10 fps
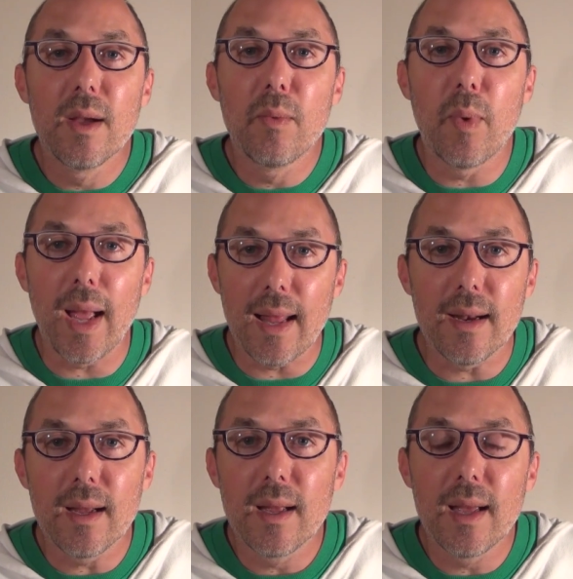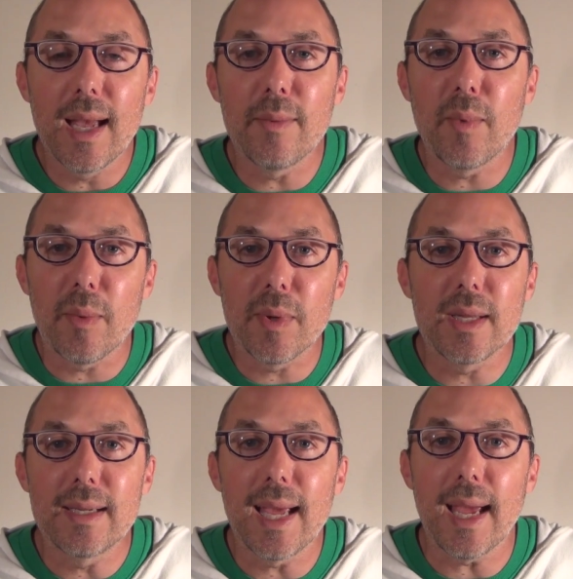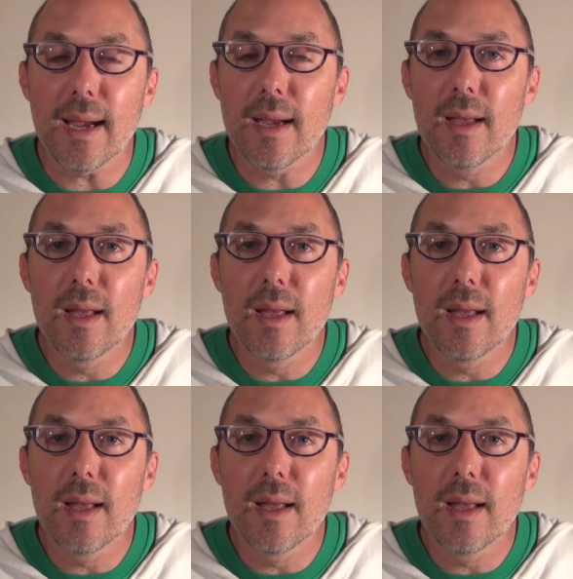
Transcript: When? And what will it take?